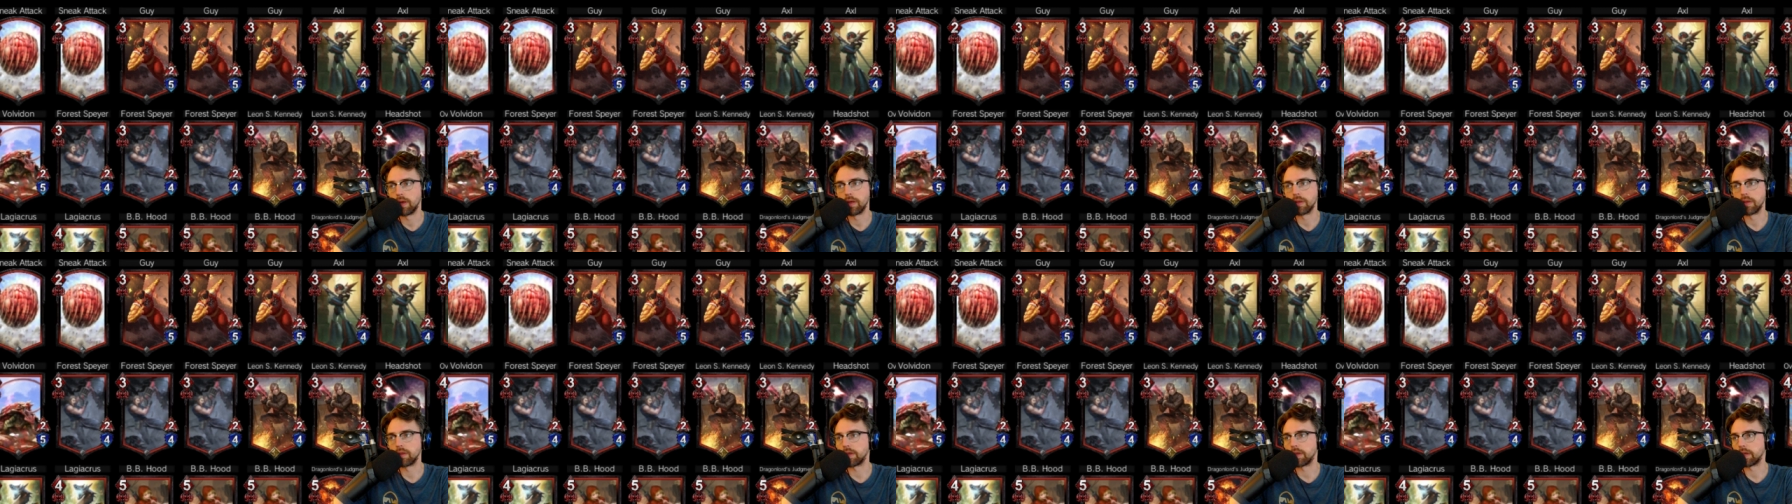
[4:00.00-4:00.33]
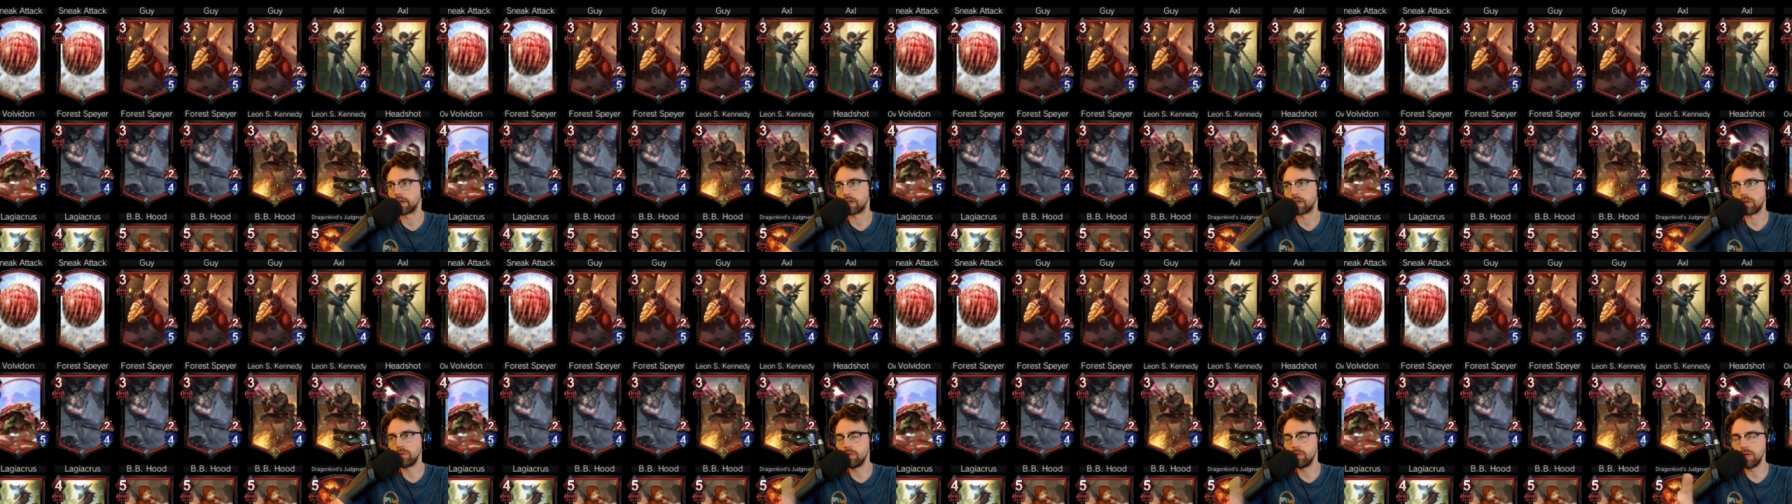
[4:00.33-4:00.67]

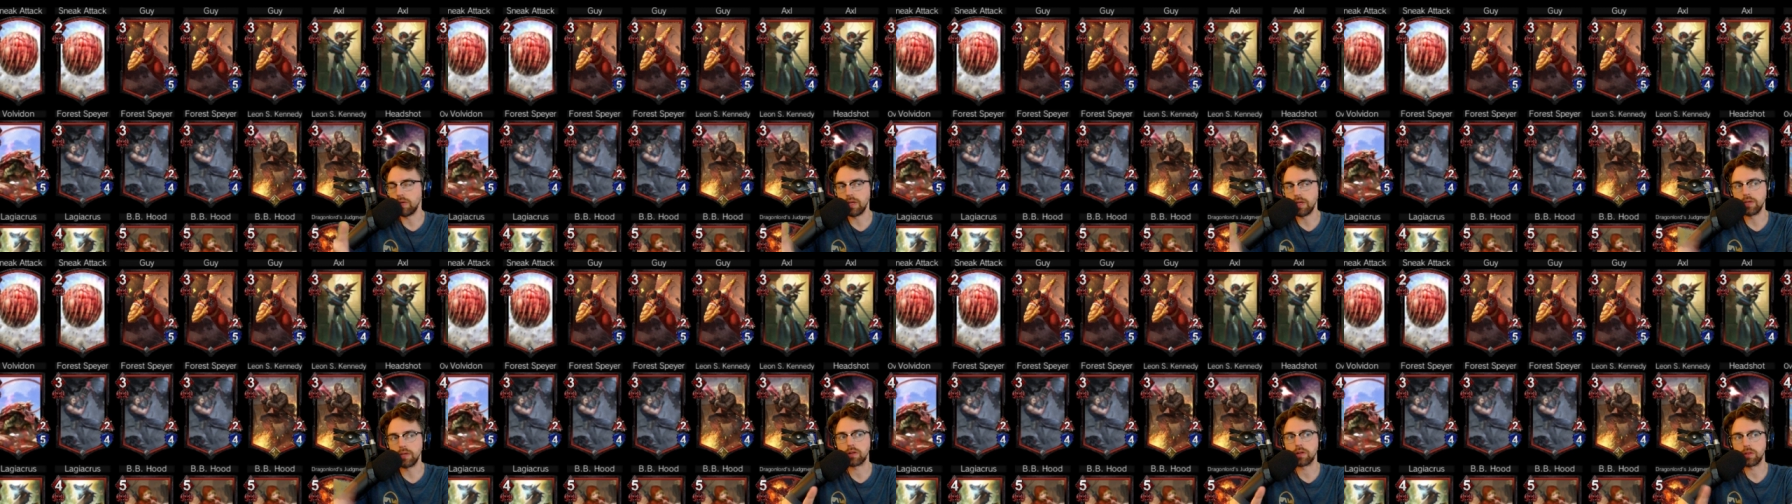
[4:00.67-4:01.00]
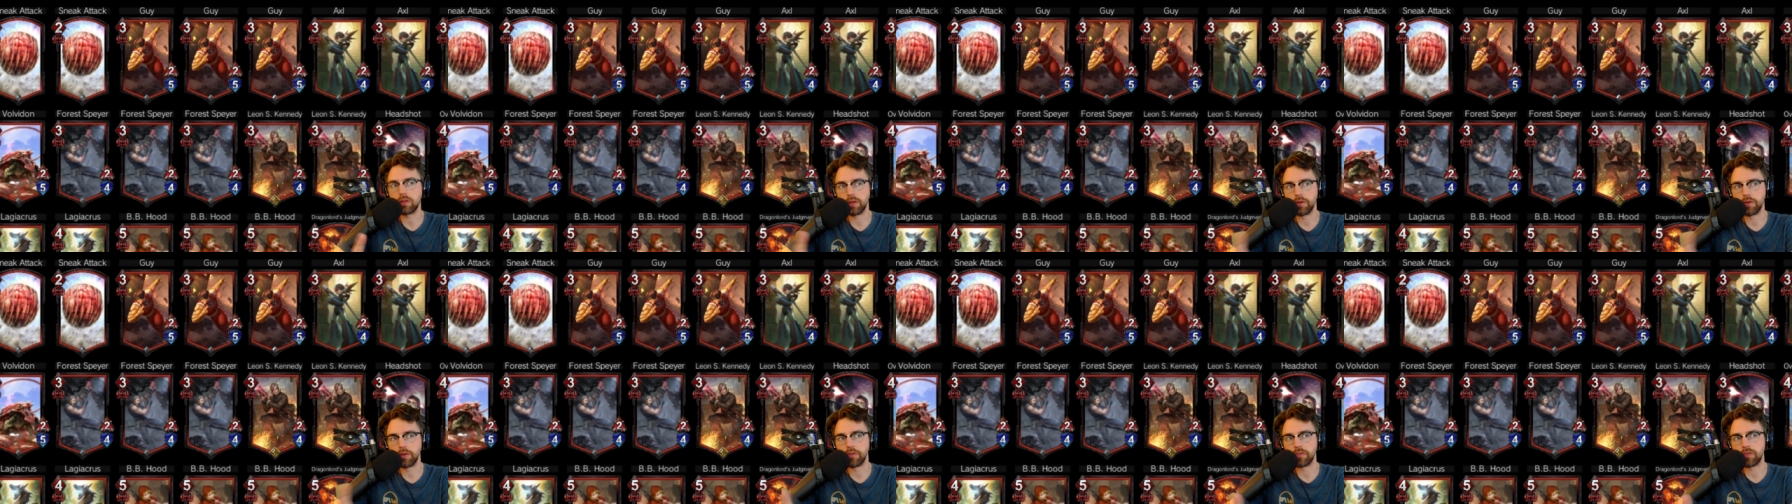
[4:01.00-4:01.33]
like you need to
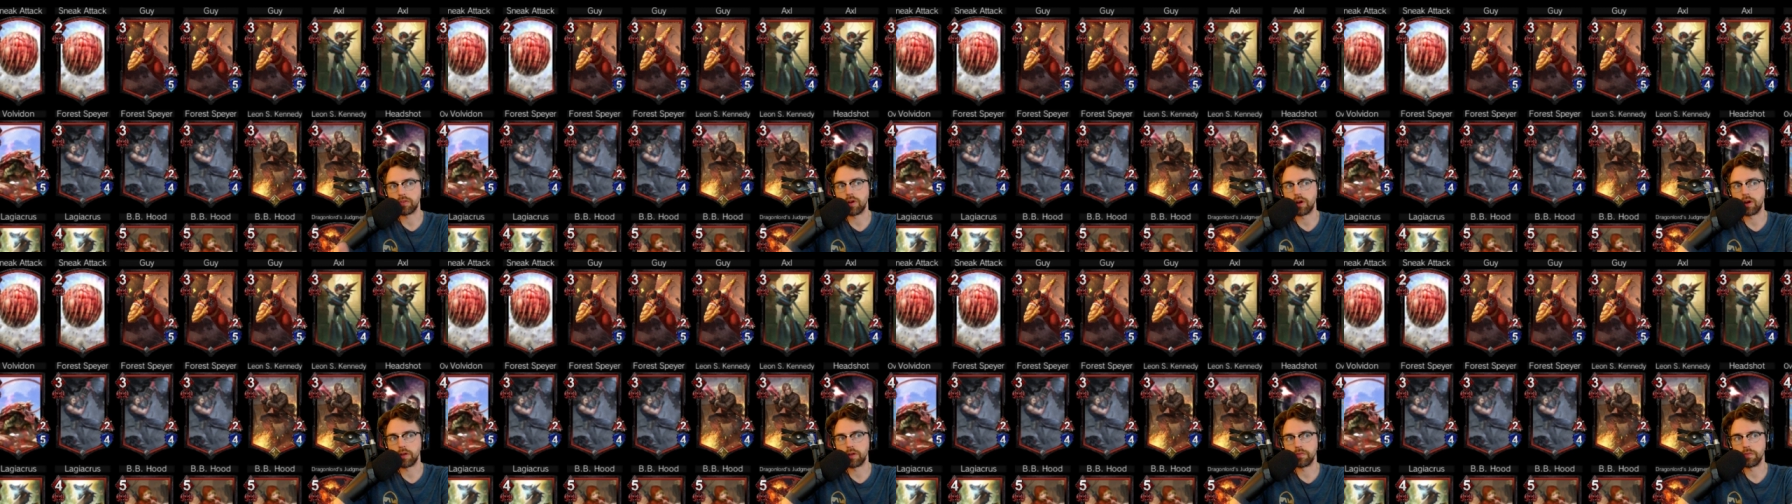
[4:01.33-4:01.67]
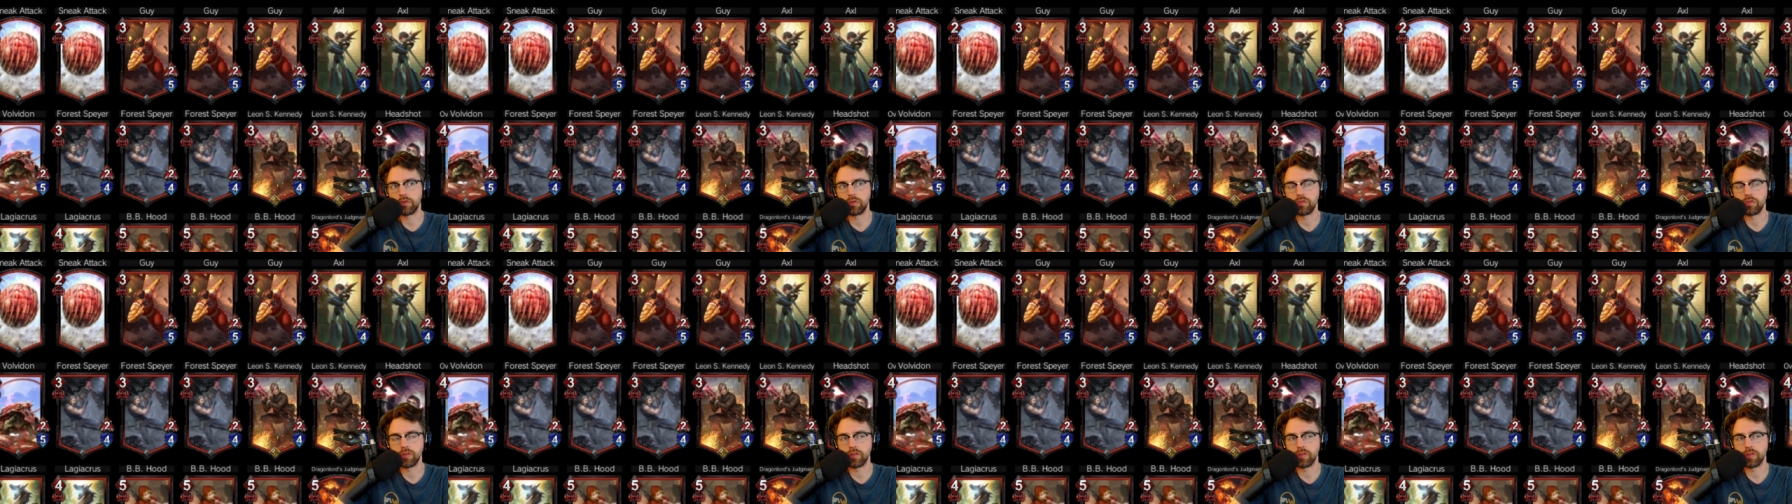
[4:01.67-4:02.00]
clear this card if
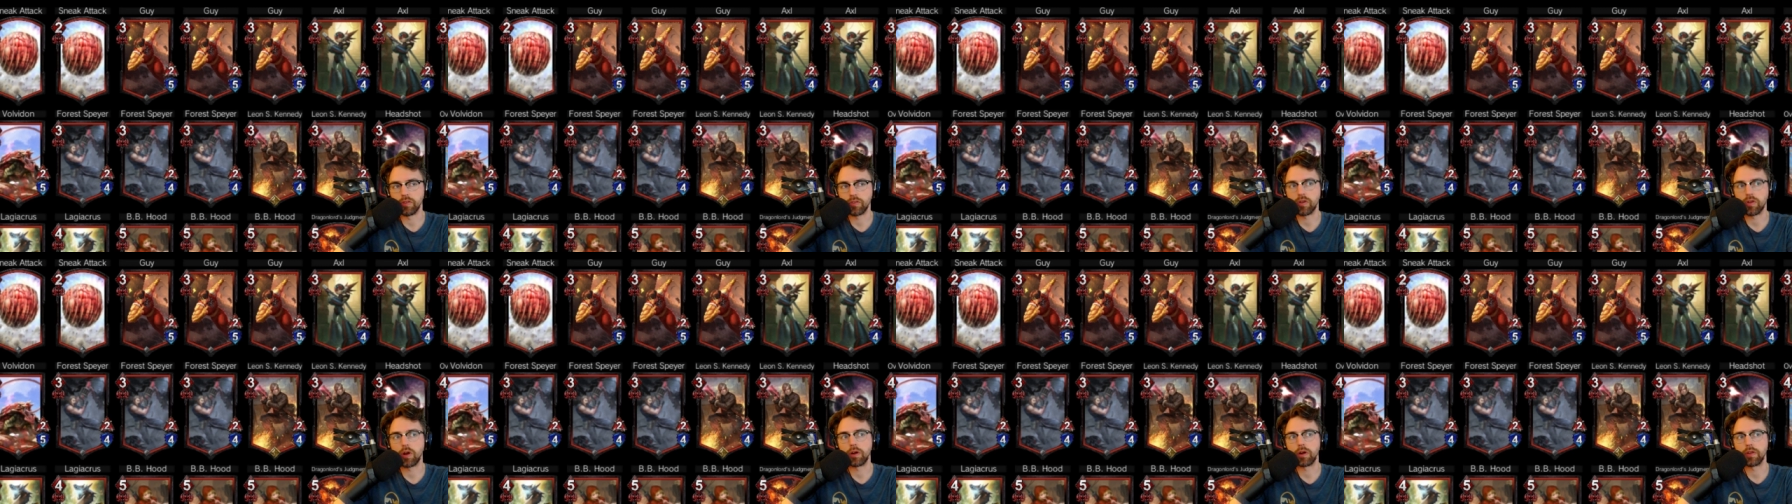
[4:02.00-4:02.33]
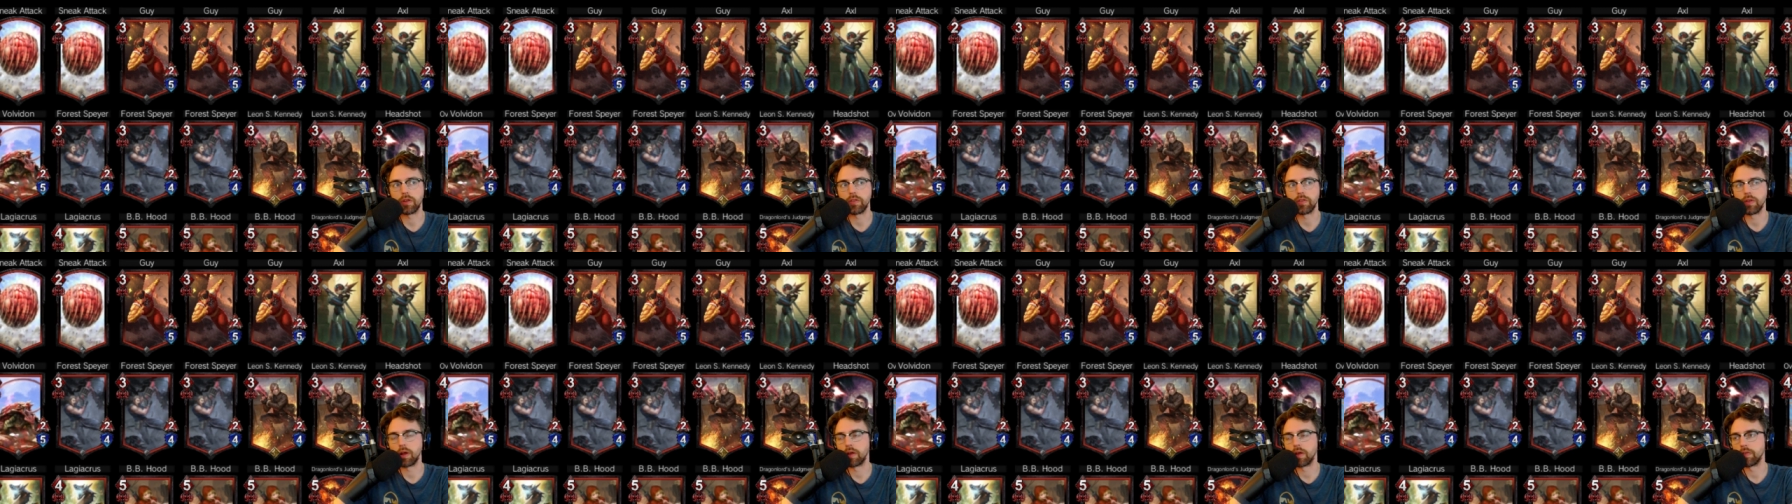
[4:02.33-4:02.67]
you see this
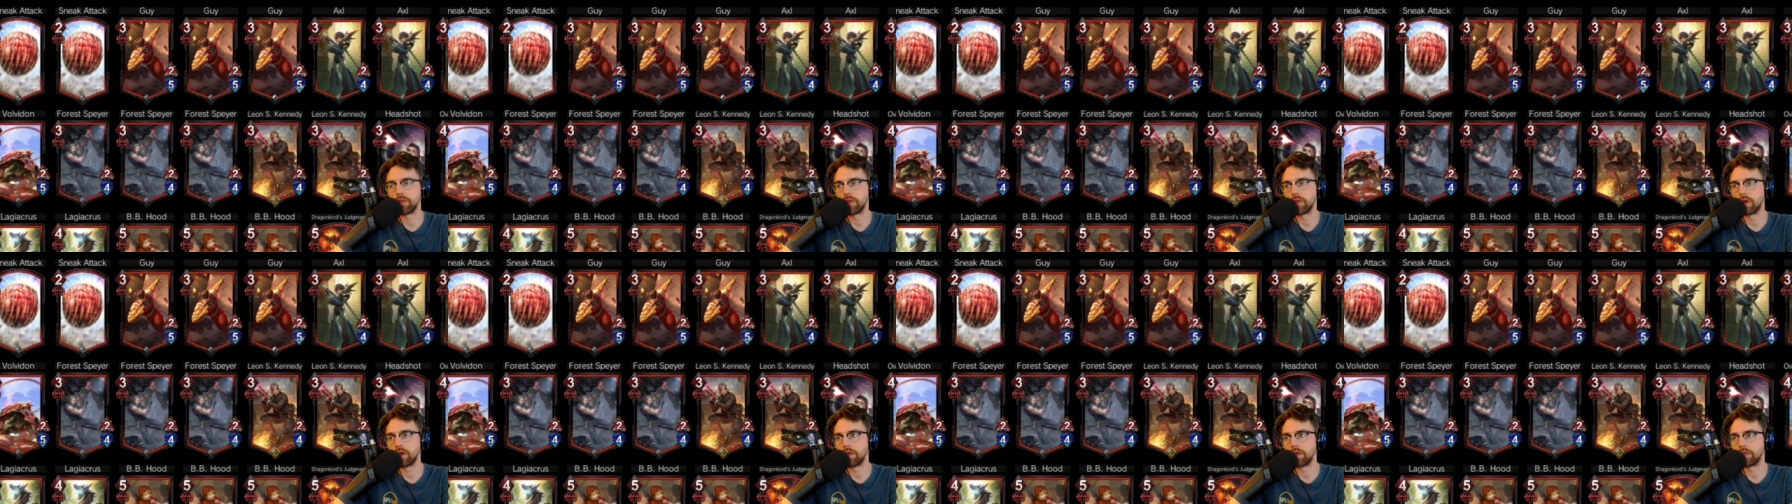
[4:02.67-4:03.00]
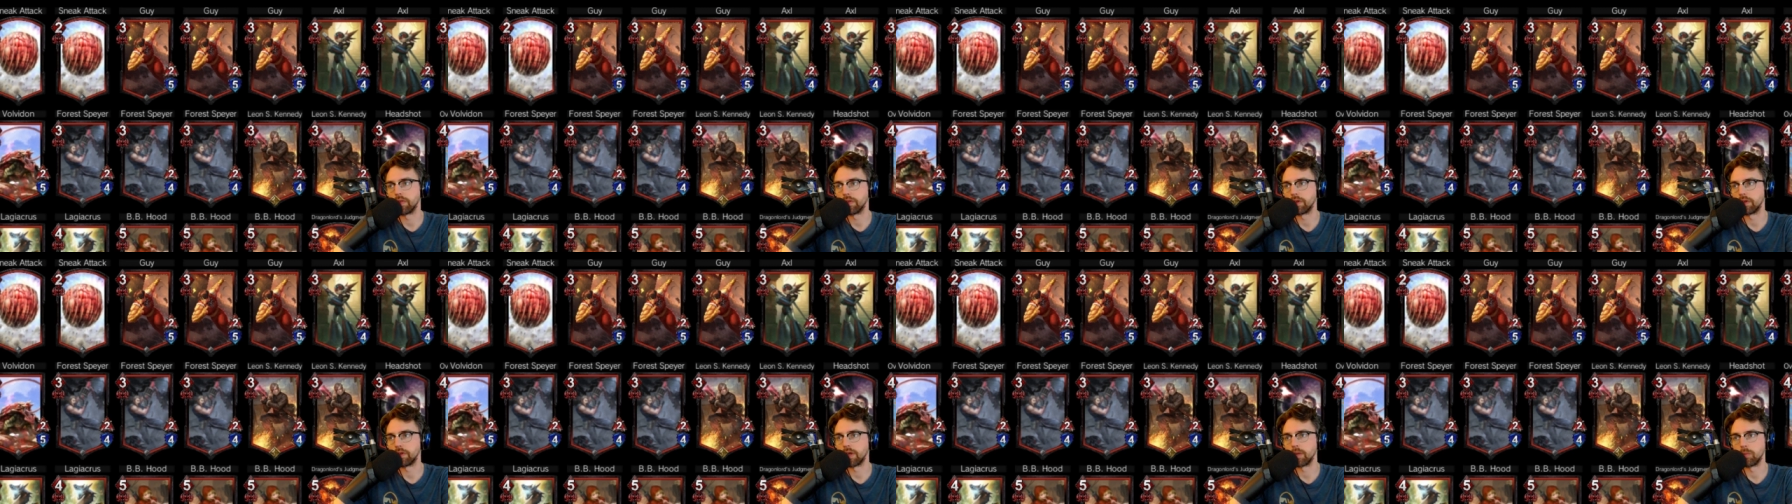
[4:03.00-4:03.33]
card
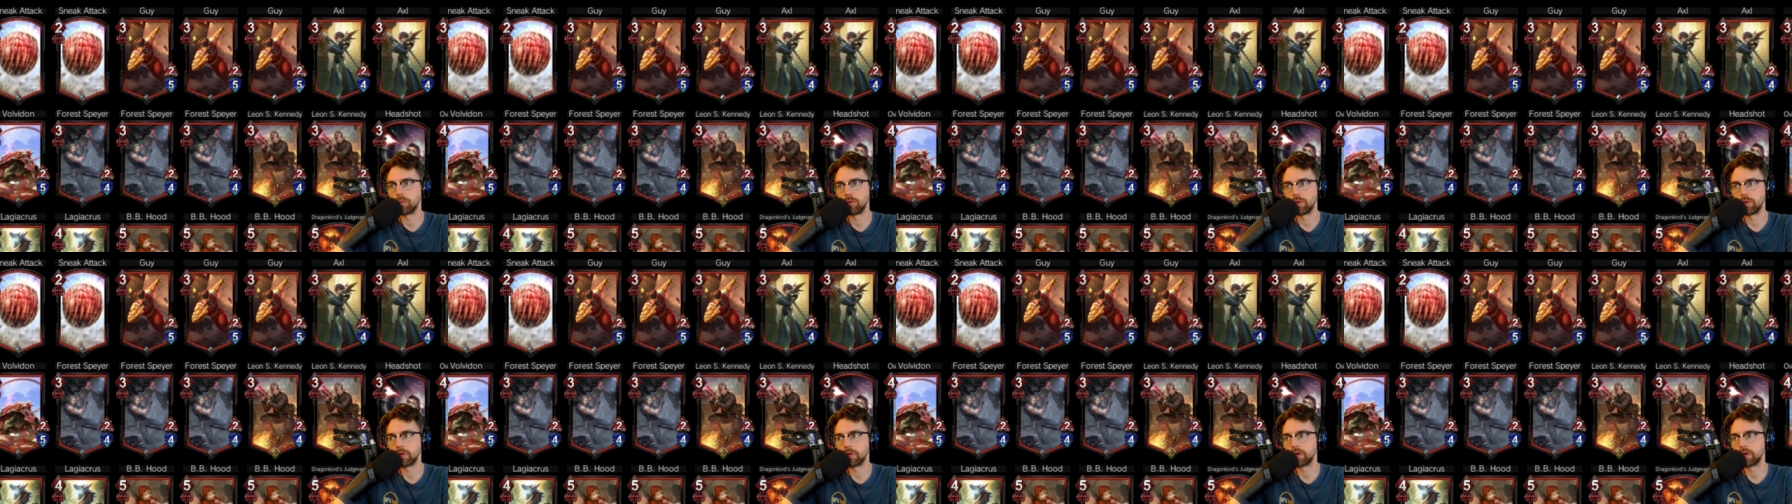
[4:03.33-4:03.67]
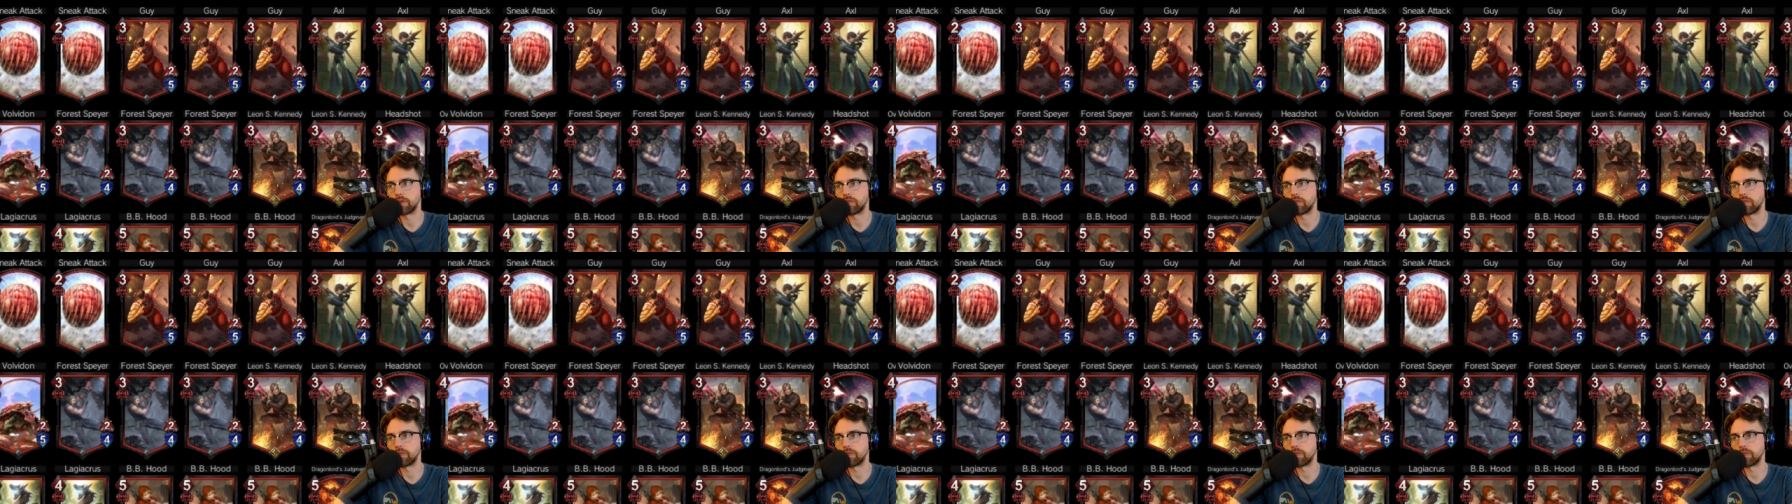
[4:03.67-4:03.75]
on the table